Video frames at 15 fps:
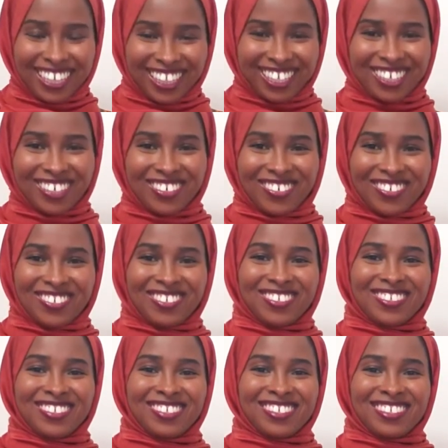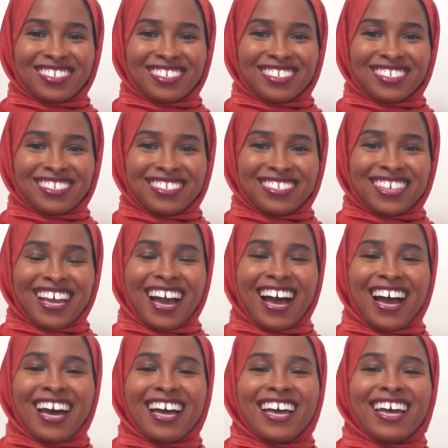Hello.
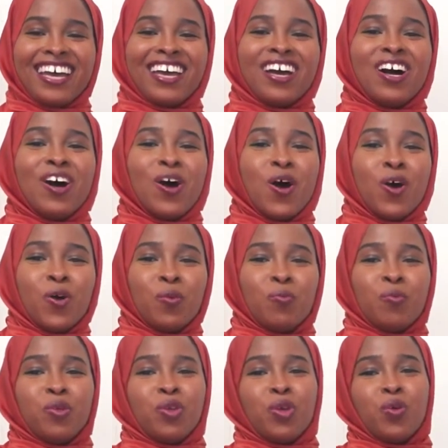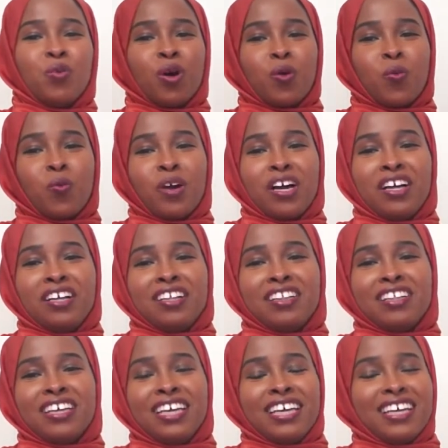I hope you are
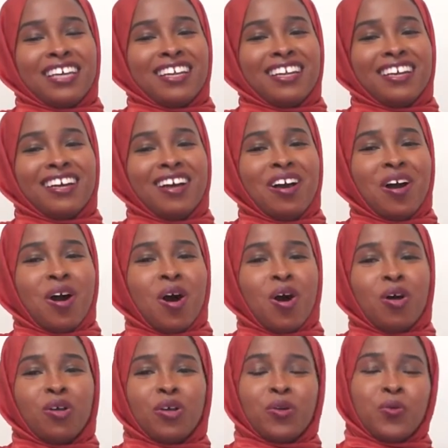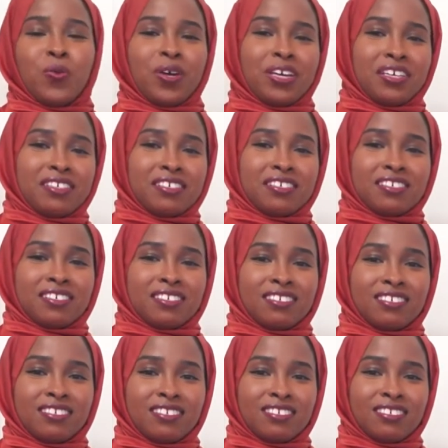well in all your ways.
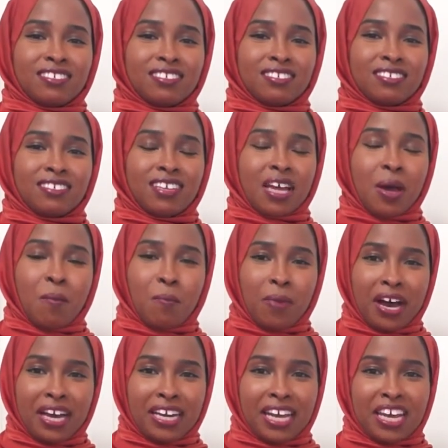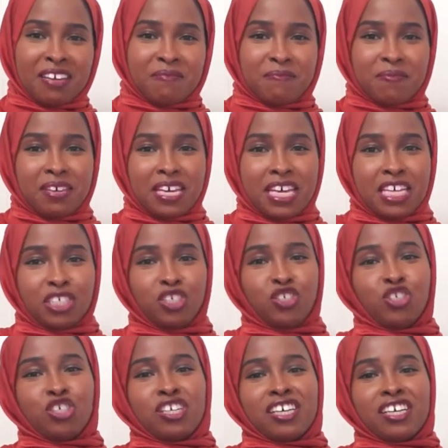My name is
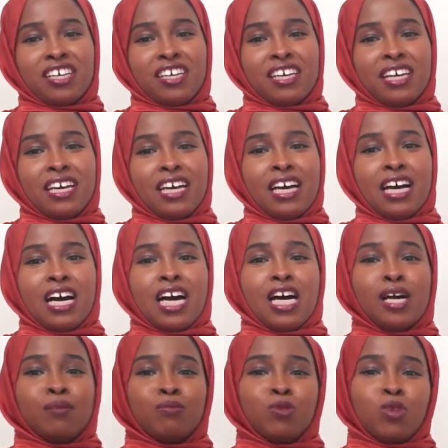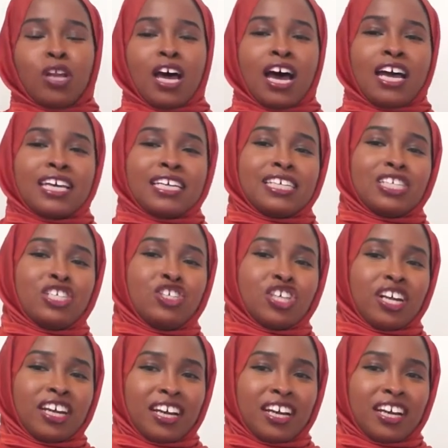Shukri Abdullahi.